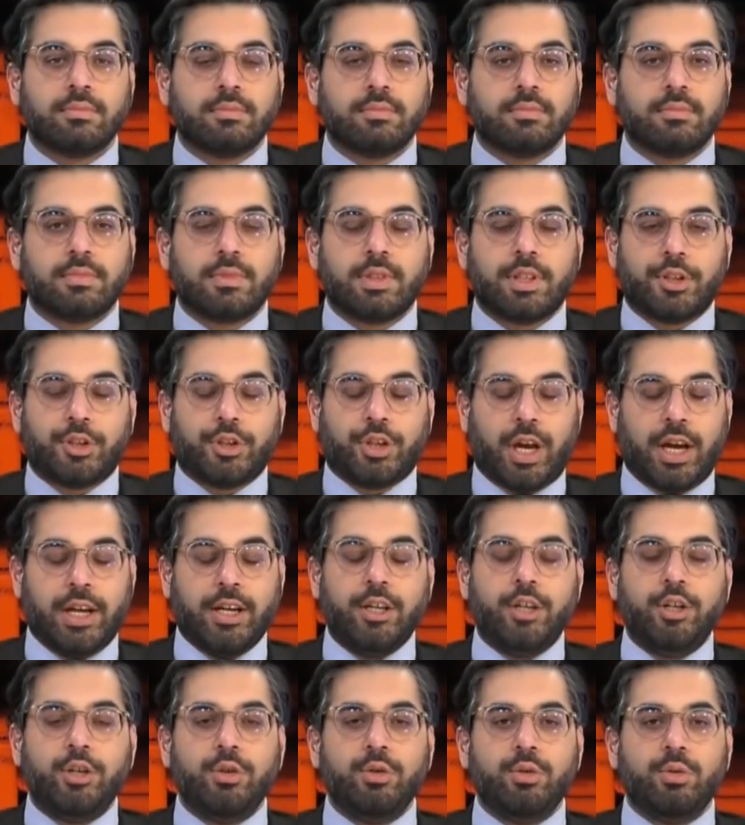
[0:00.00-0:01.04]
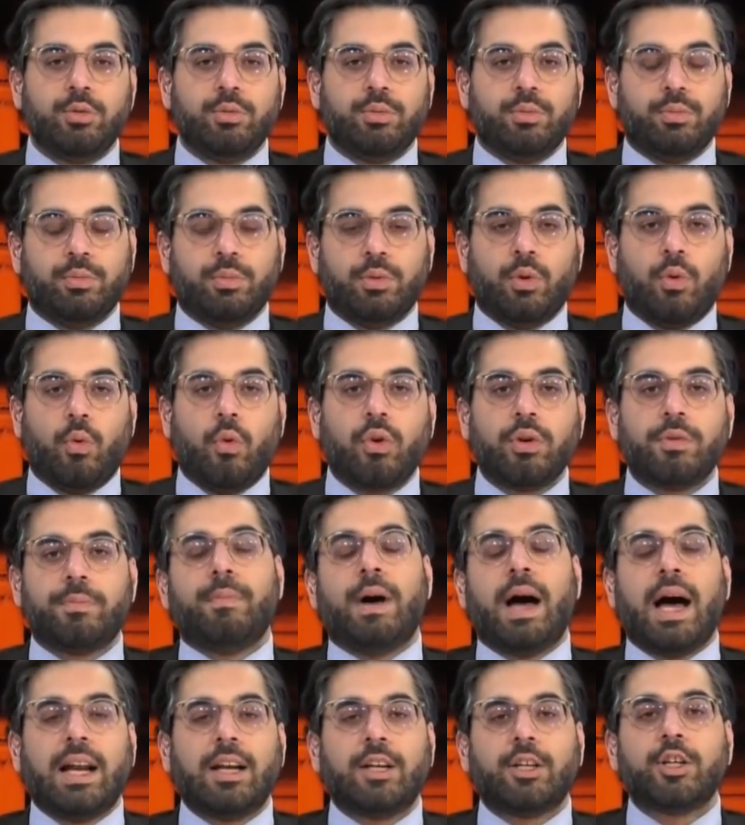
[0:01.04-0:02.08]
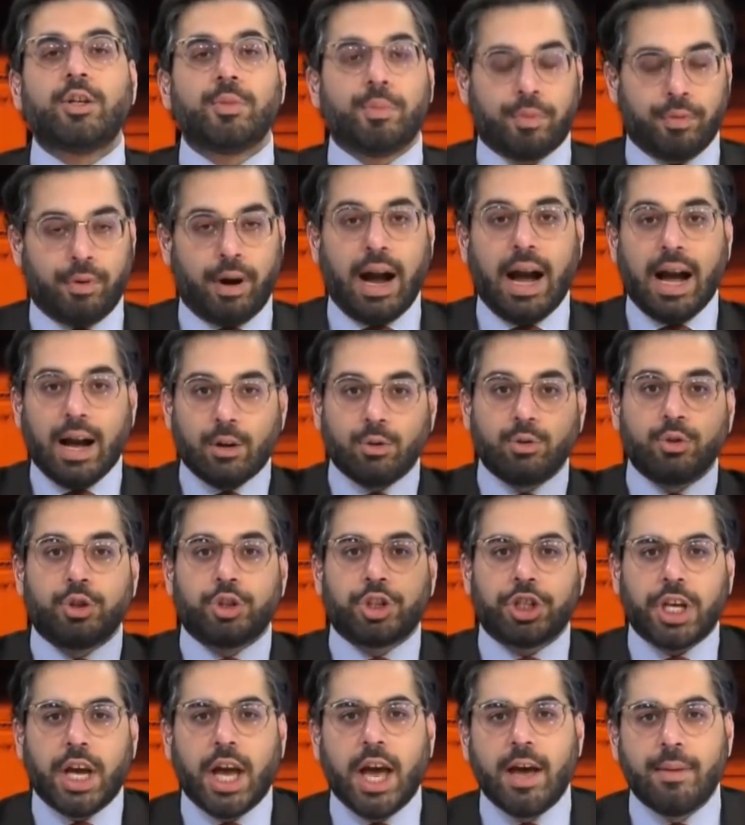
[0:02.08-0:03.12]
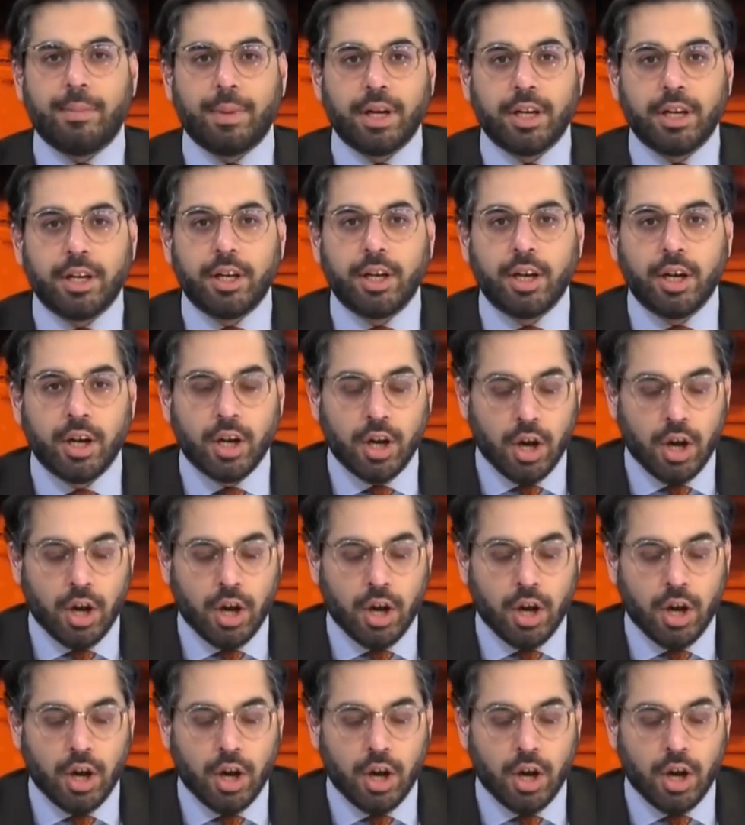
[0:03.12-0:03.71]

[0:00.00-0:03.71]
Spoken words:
Thank you, Lord Malloch Brown, chairman